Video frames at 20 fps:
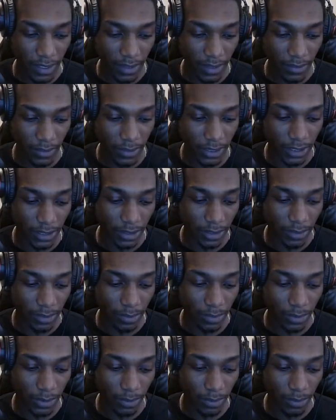which is
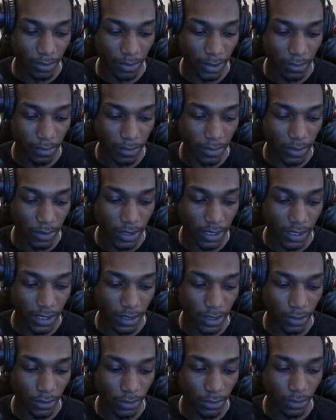pretty cool.